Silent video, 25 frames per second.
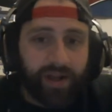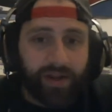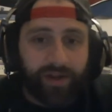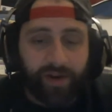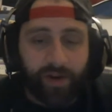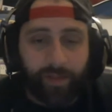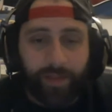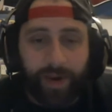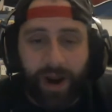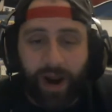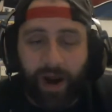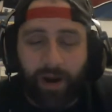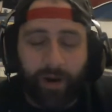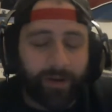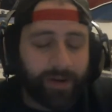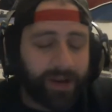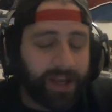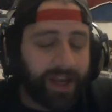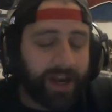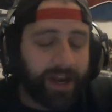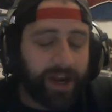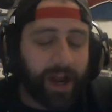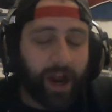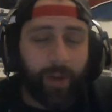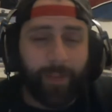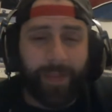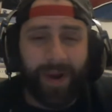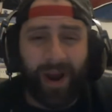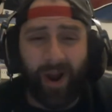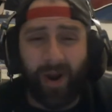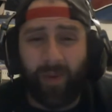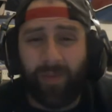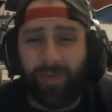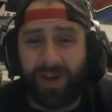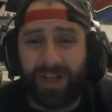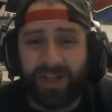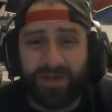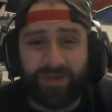Our
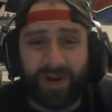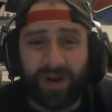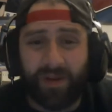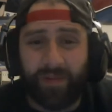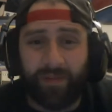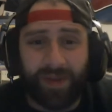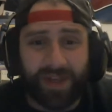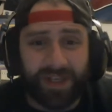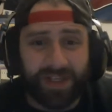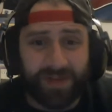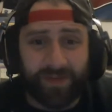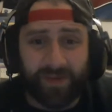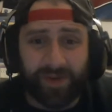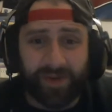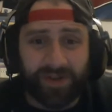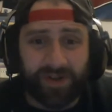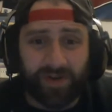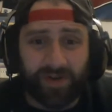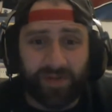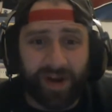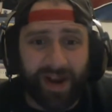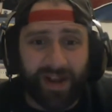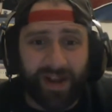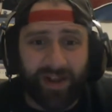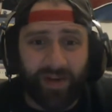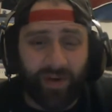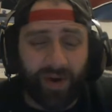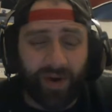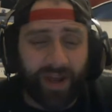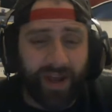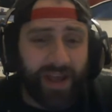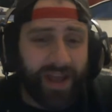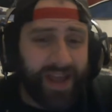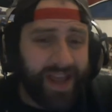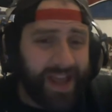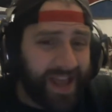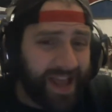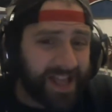power play has been abysmal too, by the way.
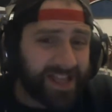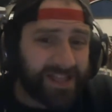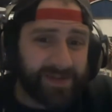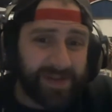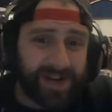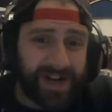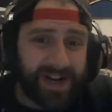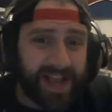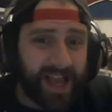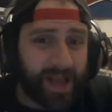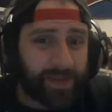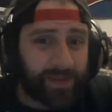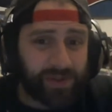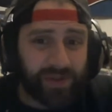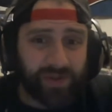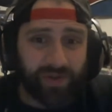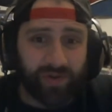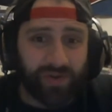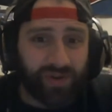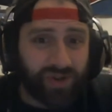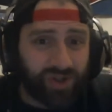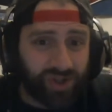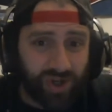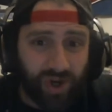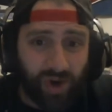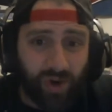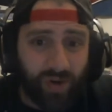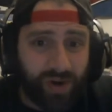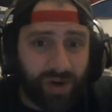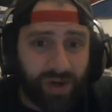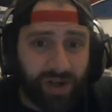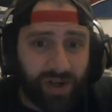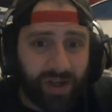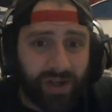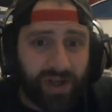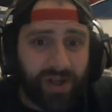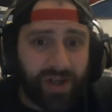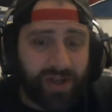It's been an absolute joke.
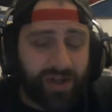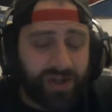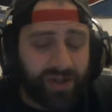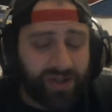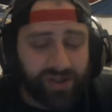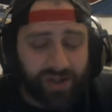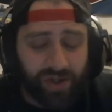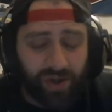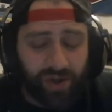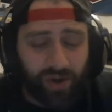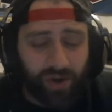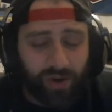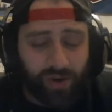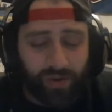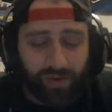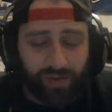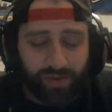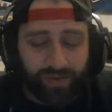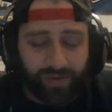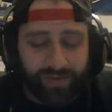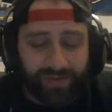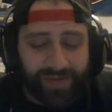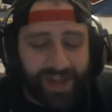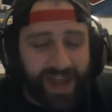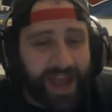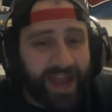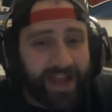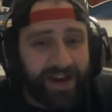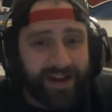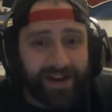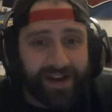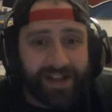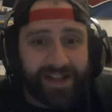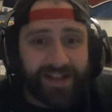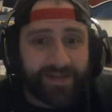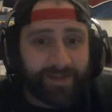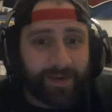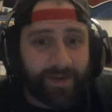So that
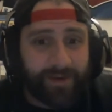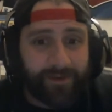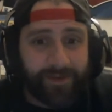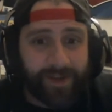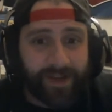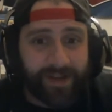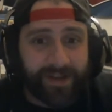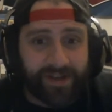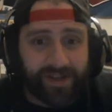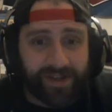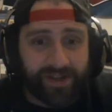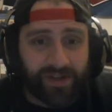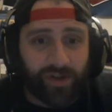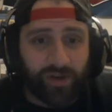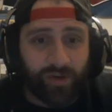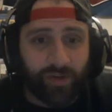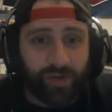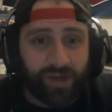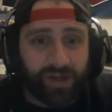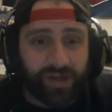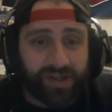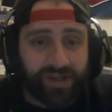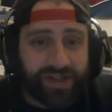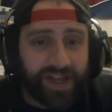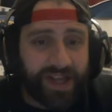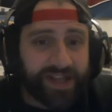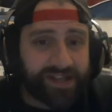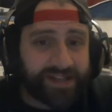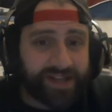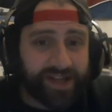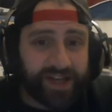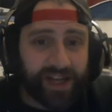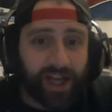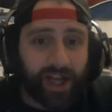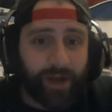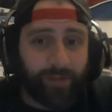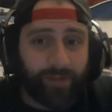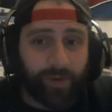needs to be fixed too, because that's
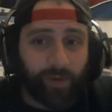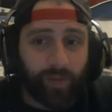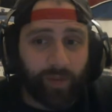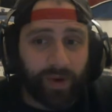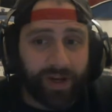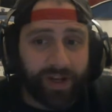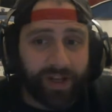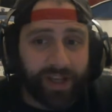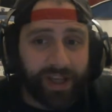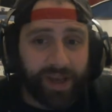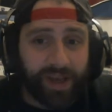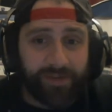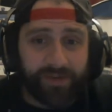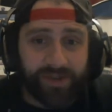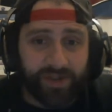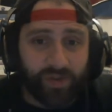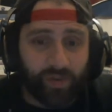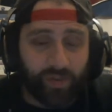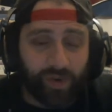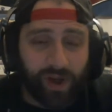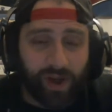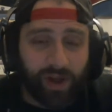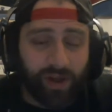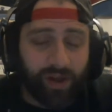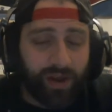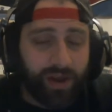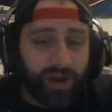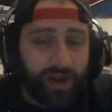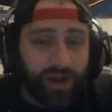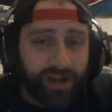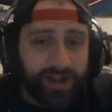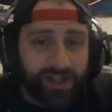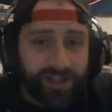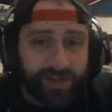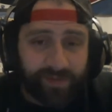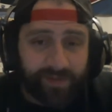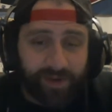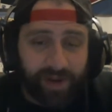going to help you win games as well.
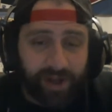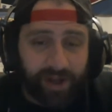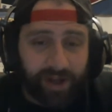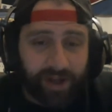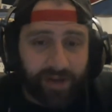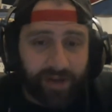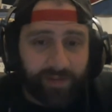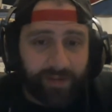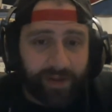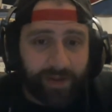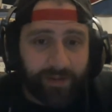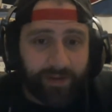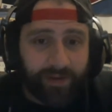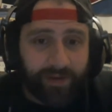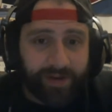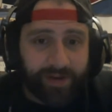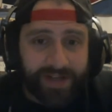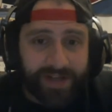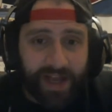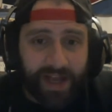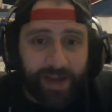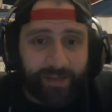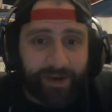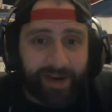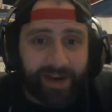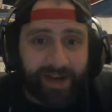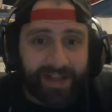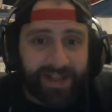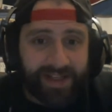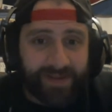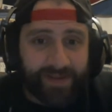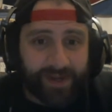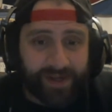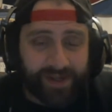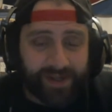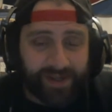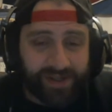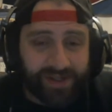Be able to dominate on
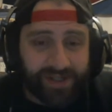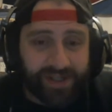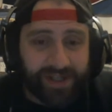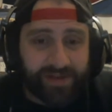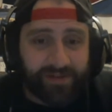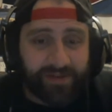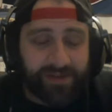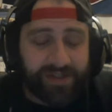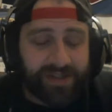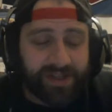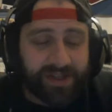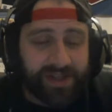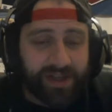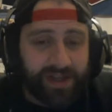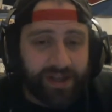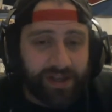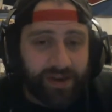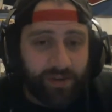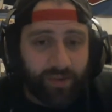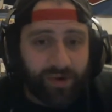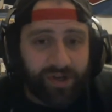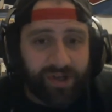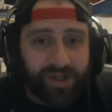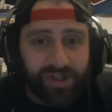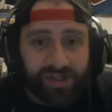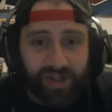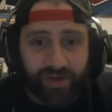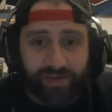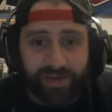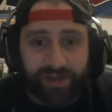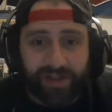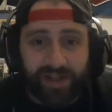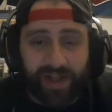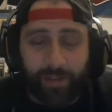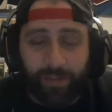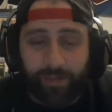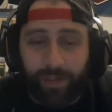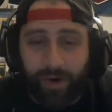special teams, which is
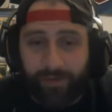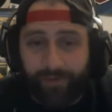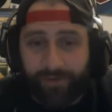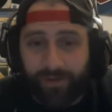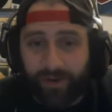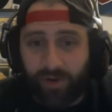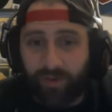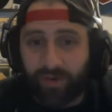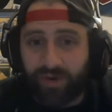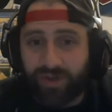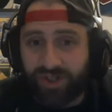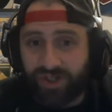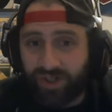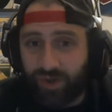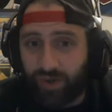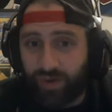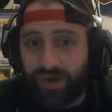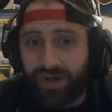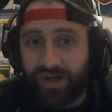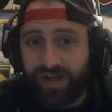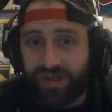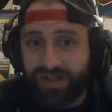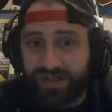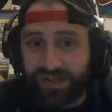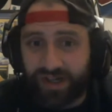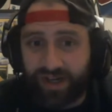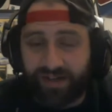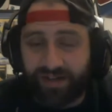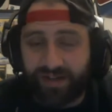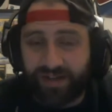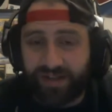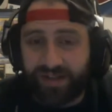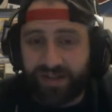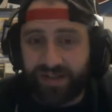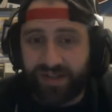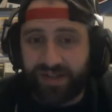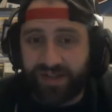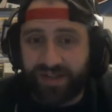something that Buffalo was doing to start
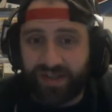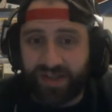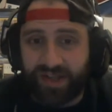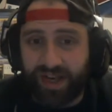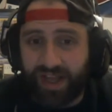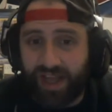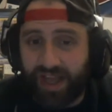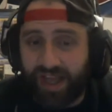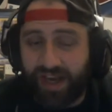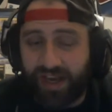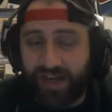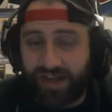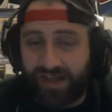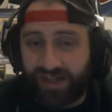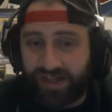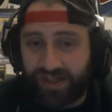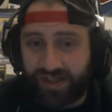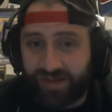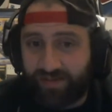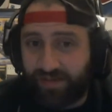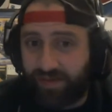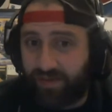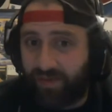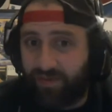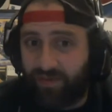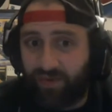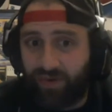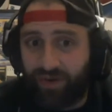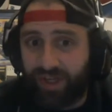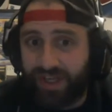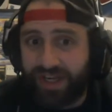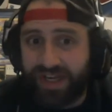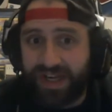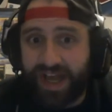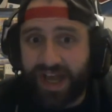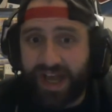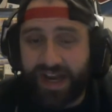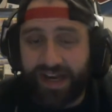the season. And it's just been
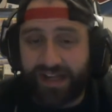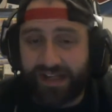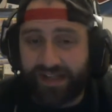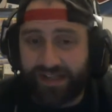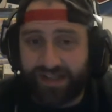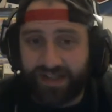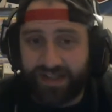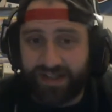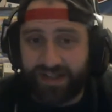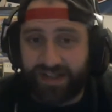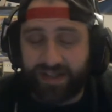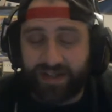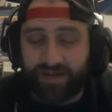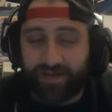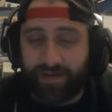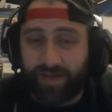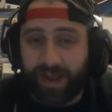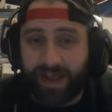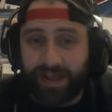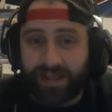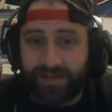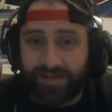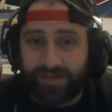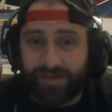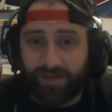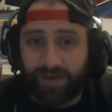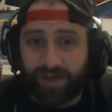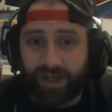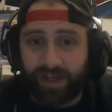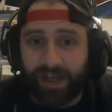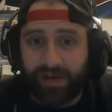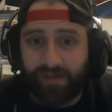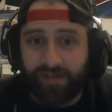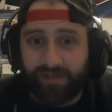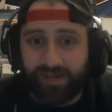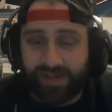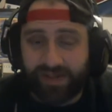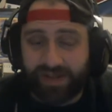really non-existent the past few
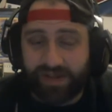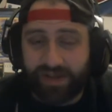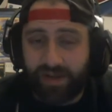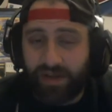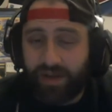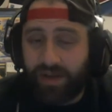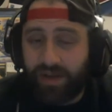games.